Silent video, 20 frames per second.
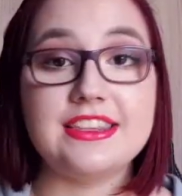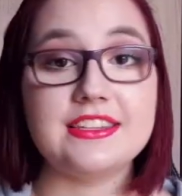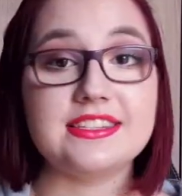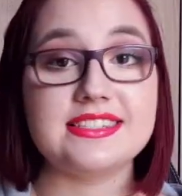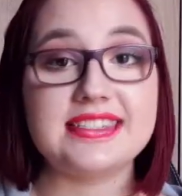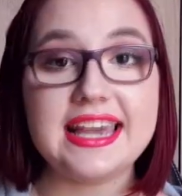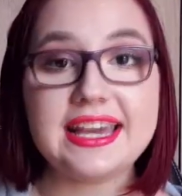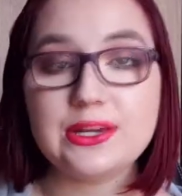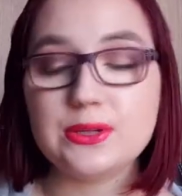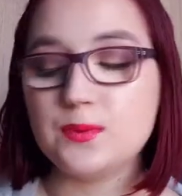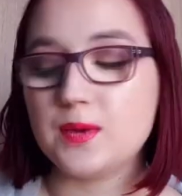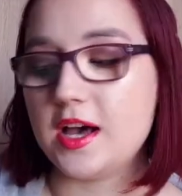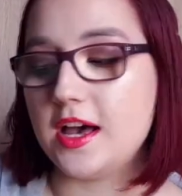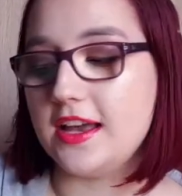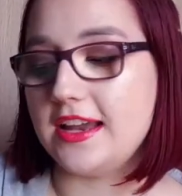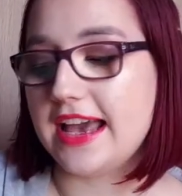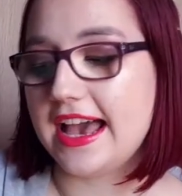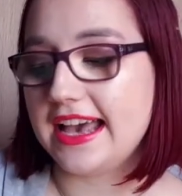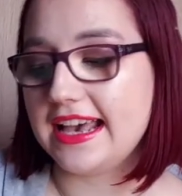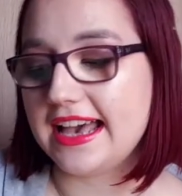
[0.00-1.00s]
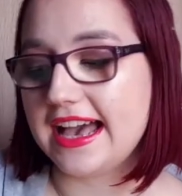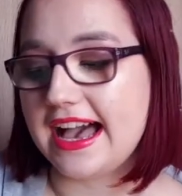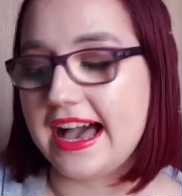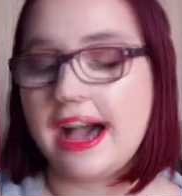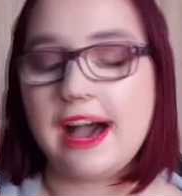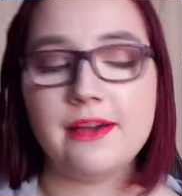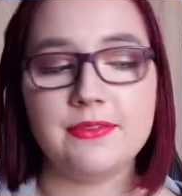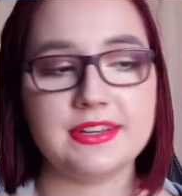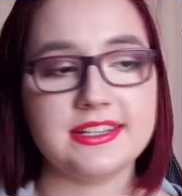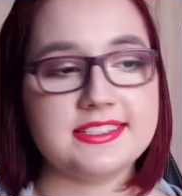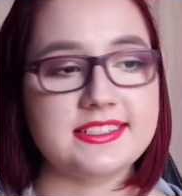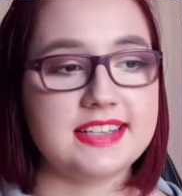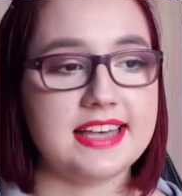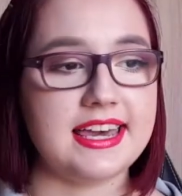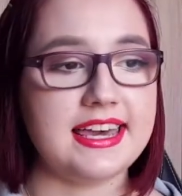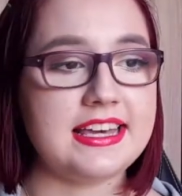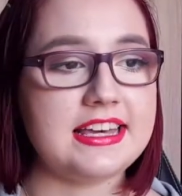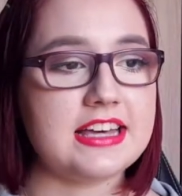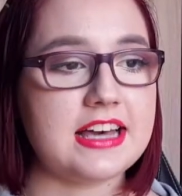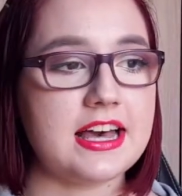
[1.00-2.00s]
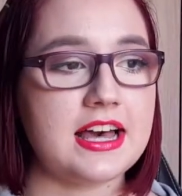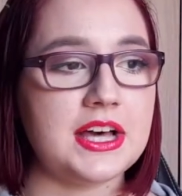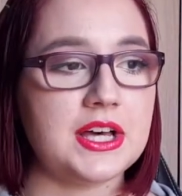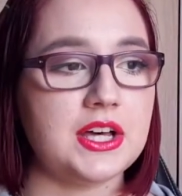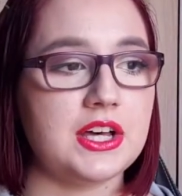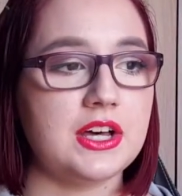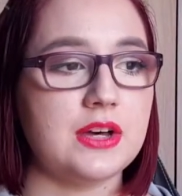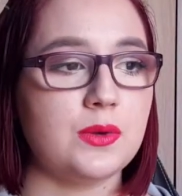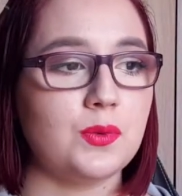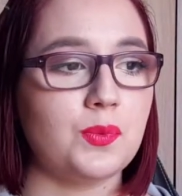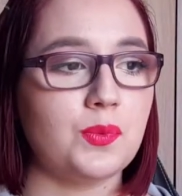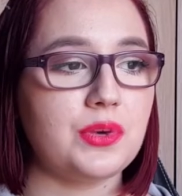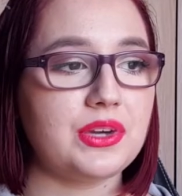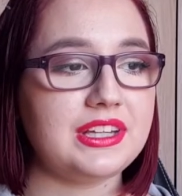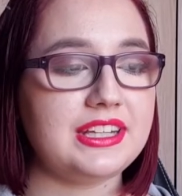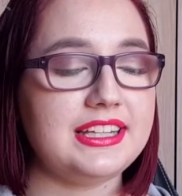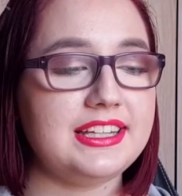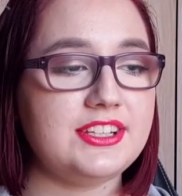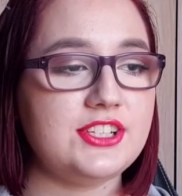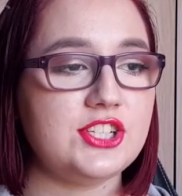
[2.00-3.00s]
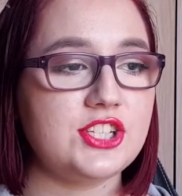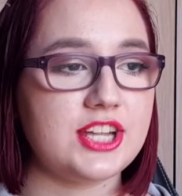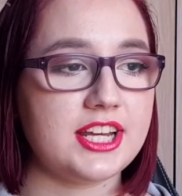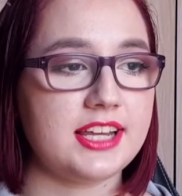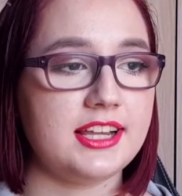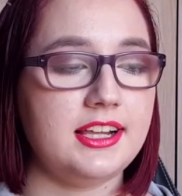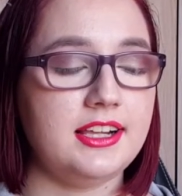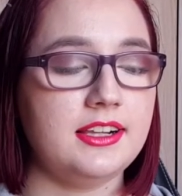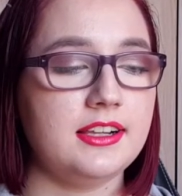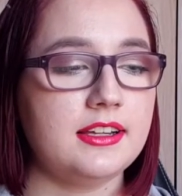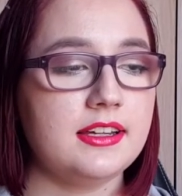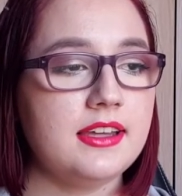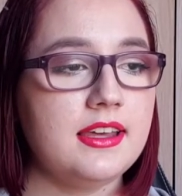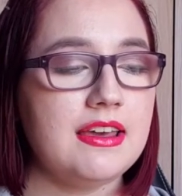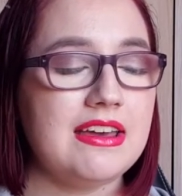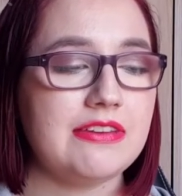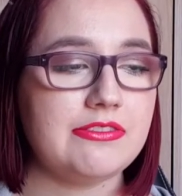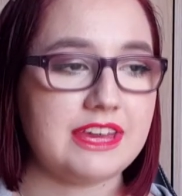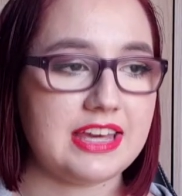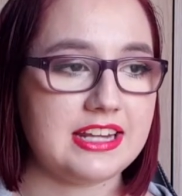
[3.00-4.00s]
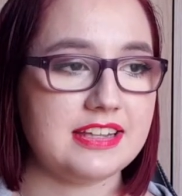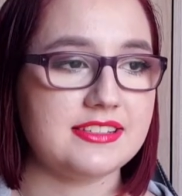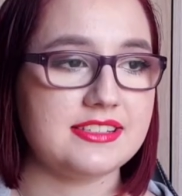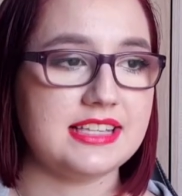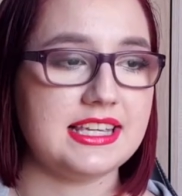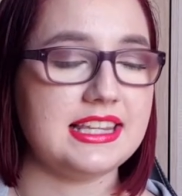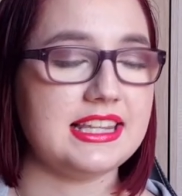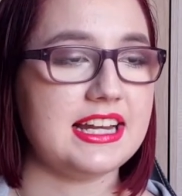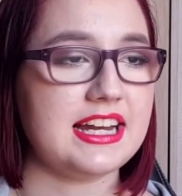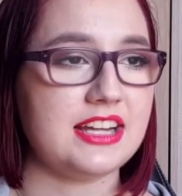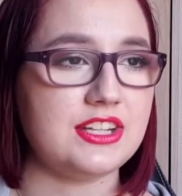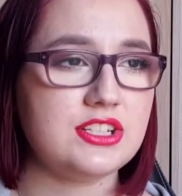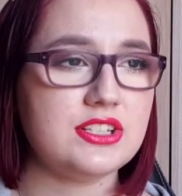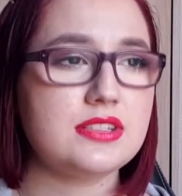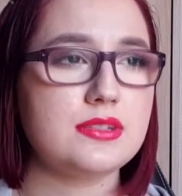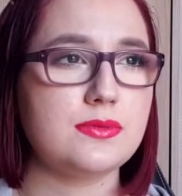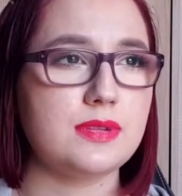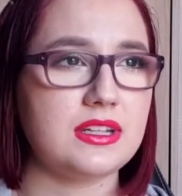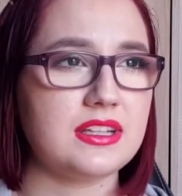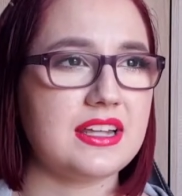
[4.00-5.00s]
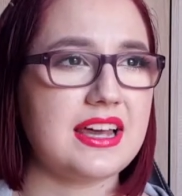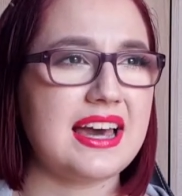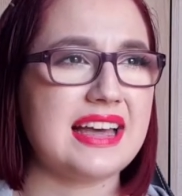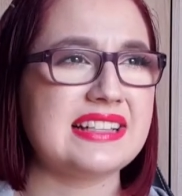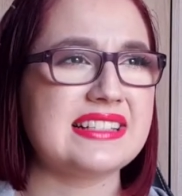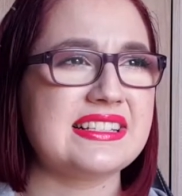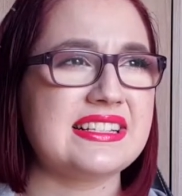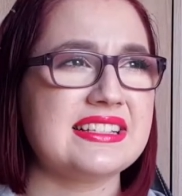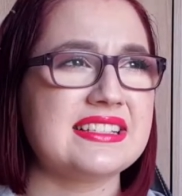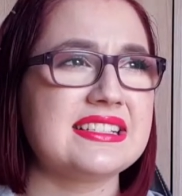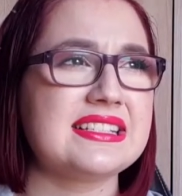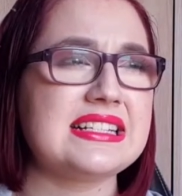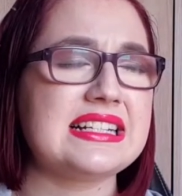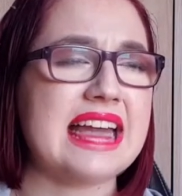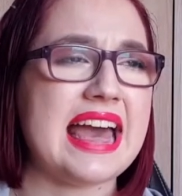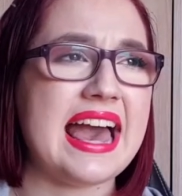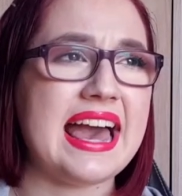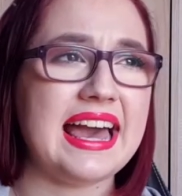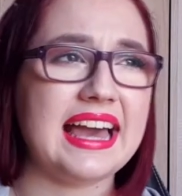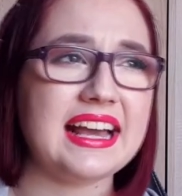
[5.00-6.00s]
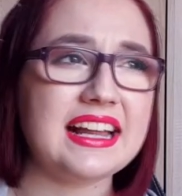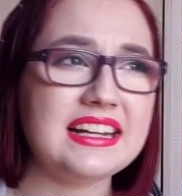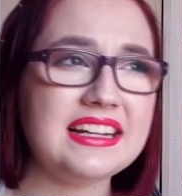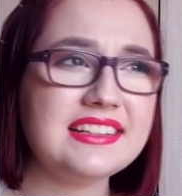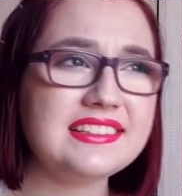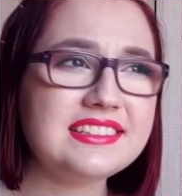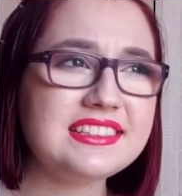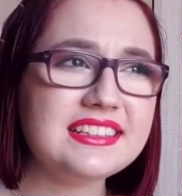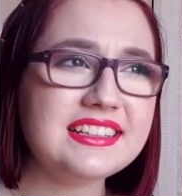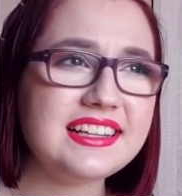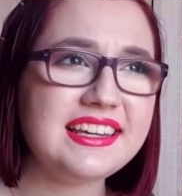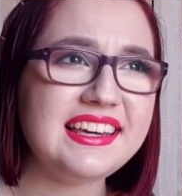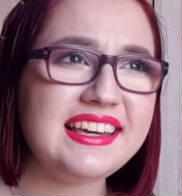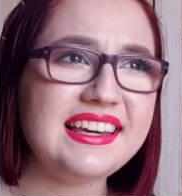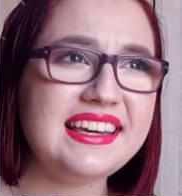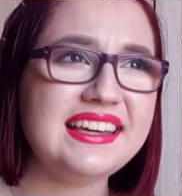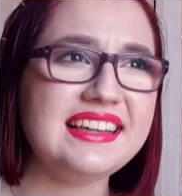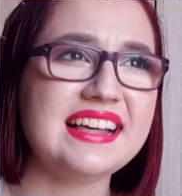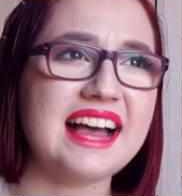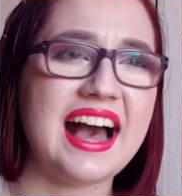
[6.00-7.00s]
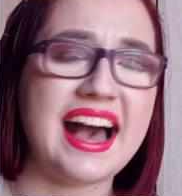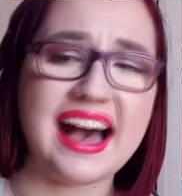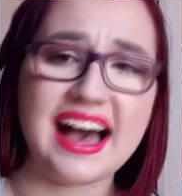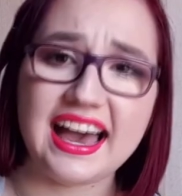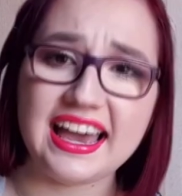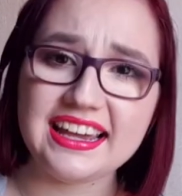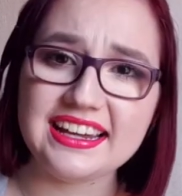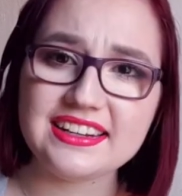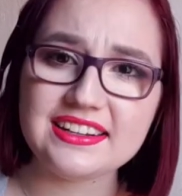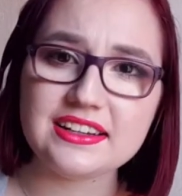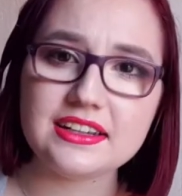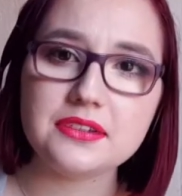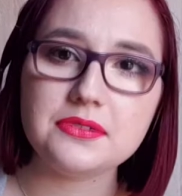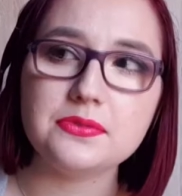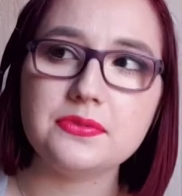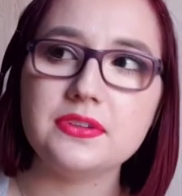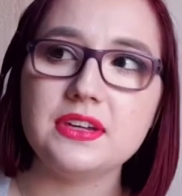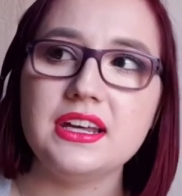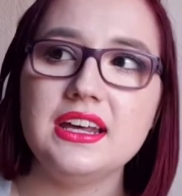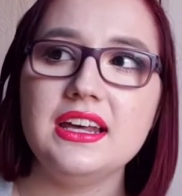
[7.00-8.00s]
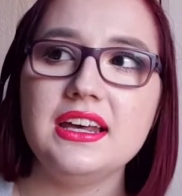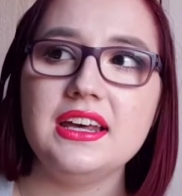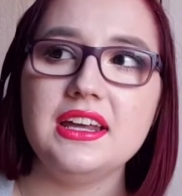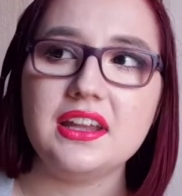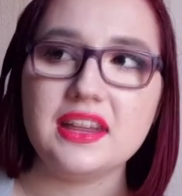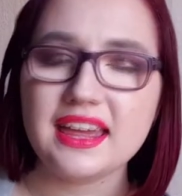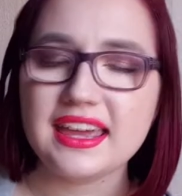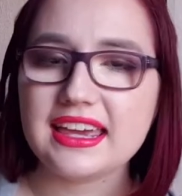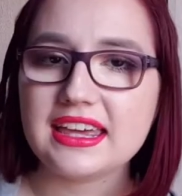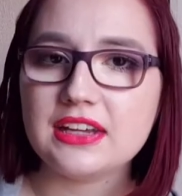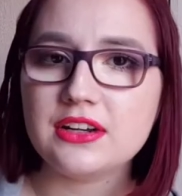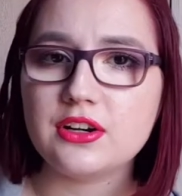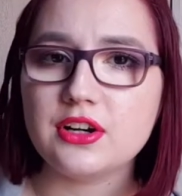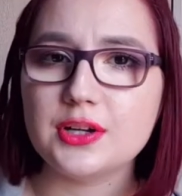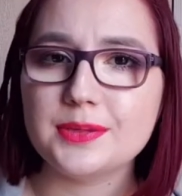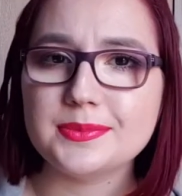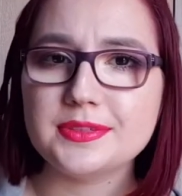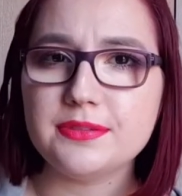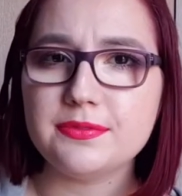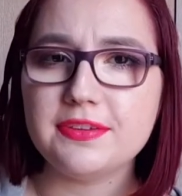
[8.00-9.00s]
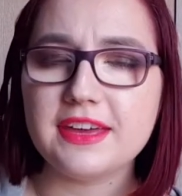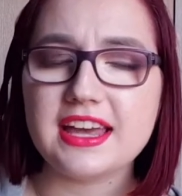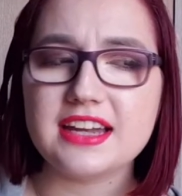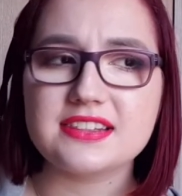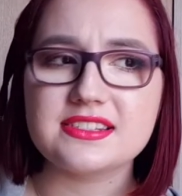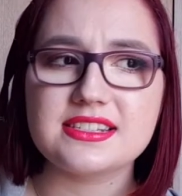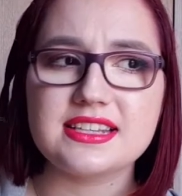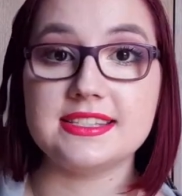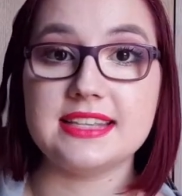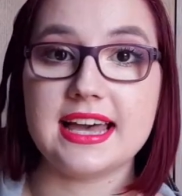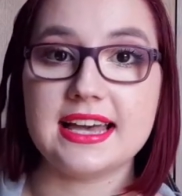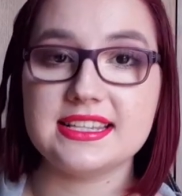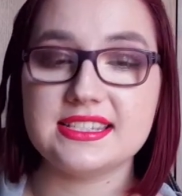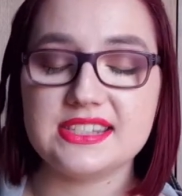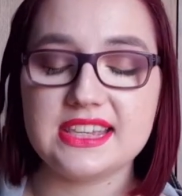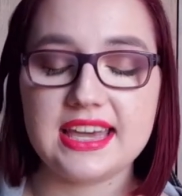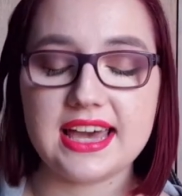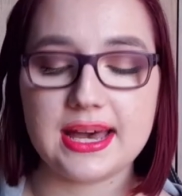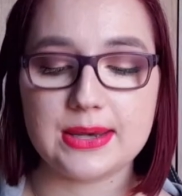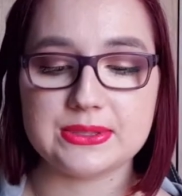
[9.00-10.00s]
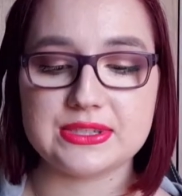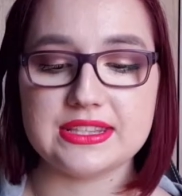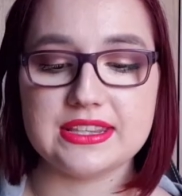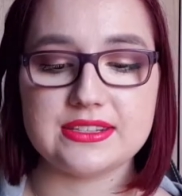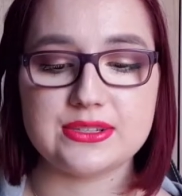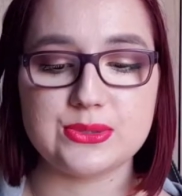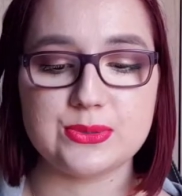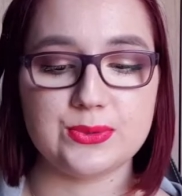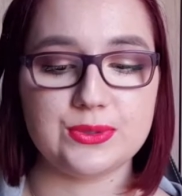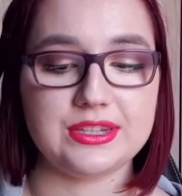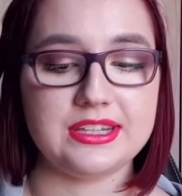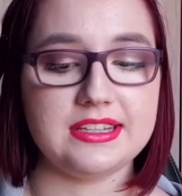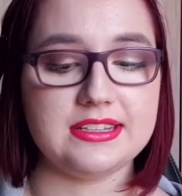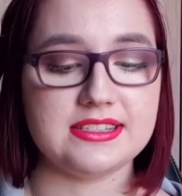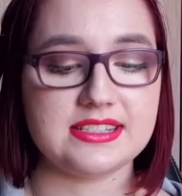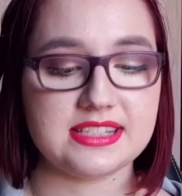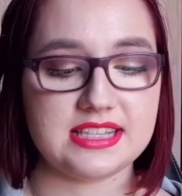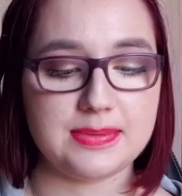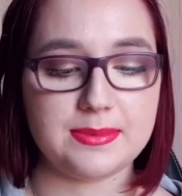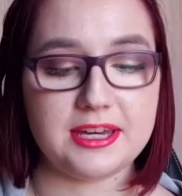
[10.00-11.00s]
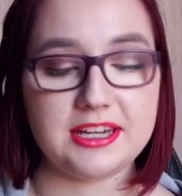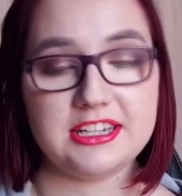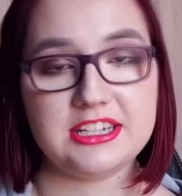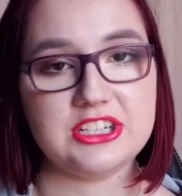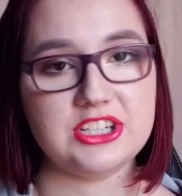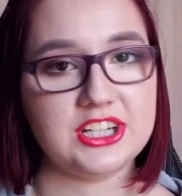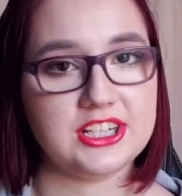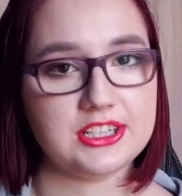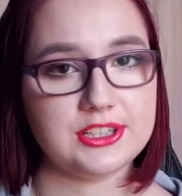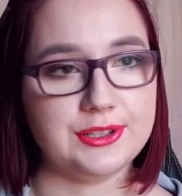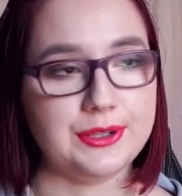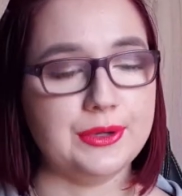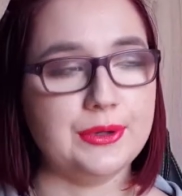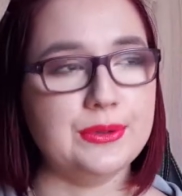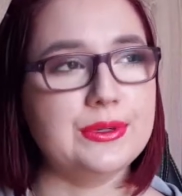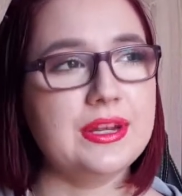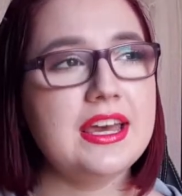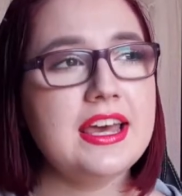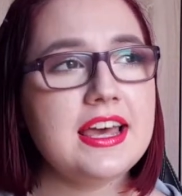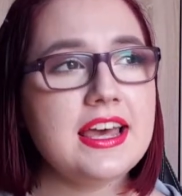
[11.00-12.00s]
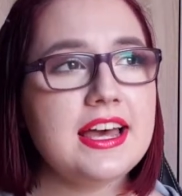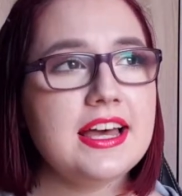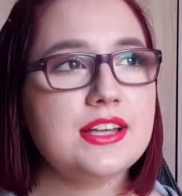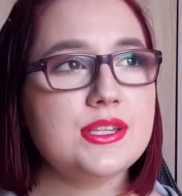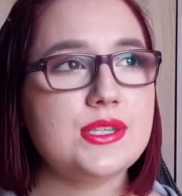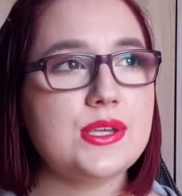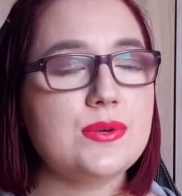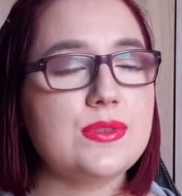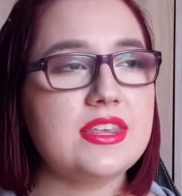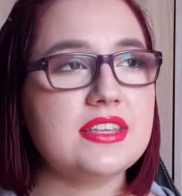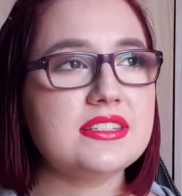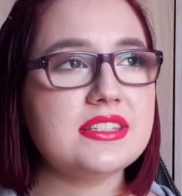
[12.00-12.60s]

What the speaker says: the second one I have is, like, a really chill fantasy that I just realized is technically kind of like an urban fantasy. That is The House in the Cerulean Sea by TJ Klune. So this